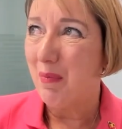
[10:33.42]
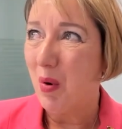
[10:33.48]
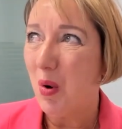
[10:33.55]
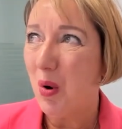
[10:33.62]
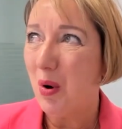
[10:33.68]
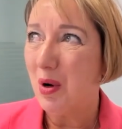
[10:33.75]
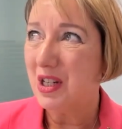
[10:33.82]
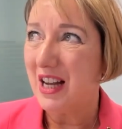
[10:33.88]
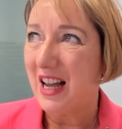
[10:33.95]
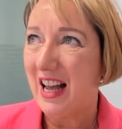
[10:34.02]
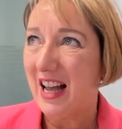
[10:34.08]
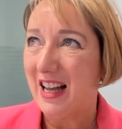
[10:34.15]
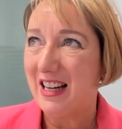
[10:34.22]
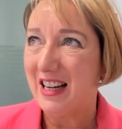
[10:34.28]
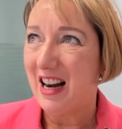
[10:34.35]
board,
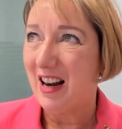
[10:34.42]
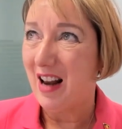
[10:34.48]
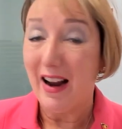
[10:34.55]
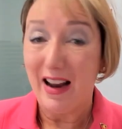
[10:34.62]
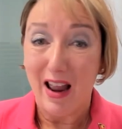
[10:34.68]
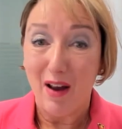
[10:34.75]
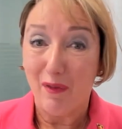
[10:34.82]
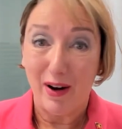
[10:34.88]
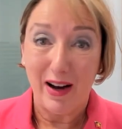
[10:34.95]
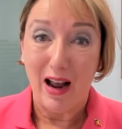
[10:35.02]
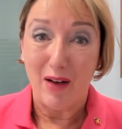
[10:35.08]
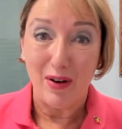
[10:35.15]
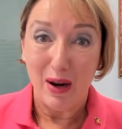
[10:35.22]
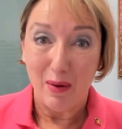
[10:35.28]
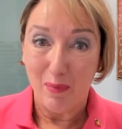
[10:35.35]
like every
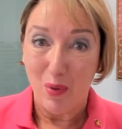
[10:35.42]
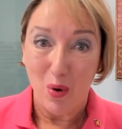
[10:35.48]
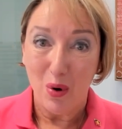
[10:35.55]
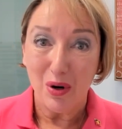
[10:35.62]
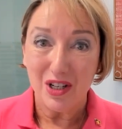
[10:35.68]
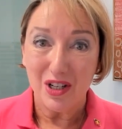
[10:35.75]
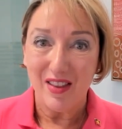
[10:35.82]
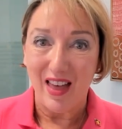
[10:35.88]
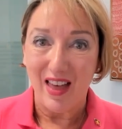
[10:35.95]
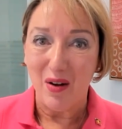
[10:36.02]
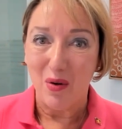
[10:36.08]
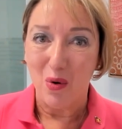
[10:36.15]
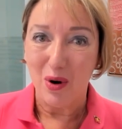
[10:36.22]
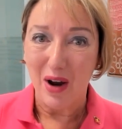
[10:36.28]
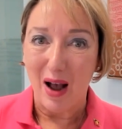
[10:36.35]
governing board, they
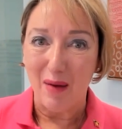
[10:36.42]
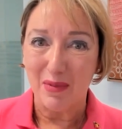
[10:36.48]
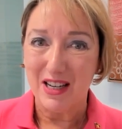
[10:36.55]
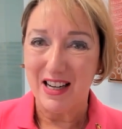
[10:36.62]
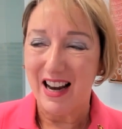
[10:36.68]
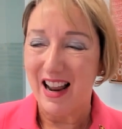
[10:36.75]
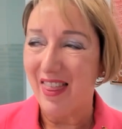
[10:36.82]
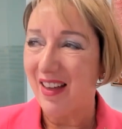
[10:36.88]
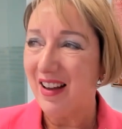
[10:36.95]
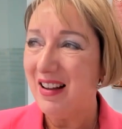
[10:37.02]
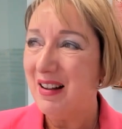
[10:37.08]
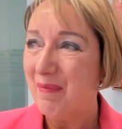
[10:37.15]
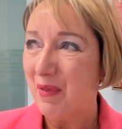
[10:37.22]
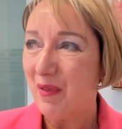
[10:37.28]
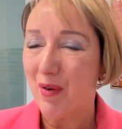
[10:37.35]
all come together
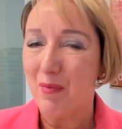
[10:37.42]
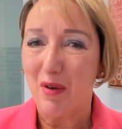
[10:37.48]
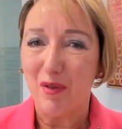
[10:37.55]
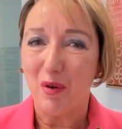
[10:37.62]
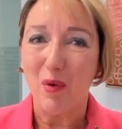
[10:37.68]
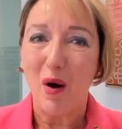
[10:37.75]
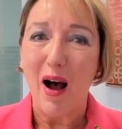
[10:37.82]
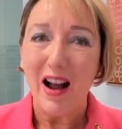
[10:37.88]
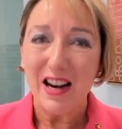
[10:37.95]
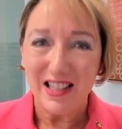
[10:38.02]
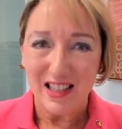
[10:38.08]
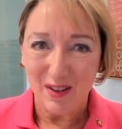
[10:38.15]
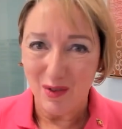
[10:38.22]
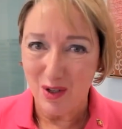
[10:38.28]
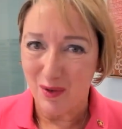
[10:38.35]
from a variety
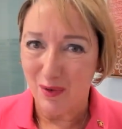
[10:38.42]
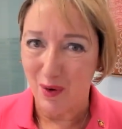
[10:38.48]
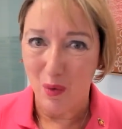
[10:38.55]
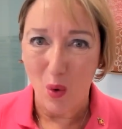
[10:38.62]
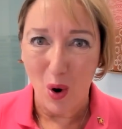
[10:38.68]
of different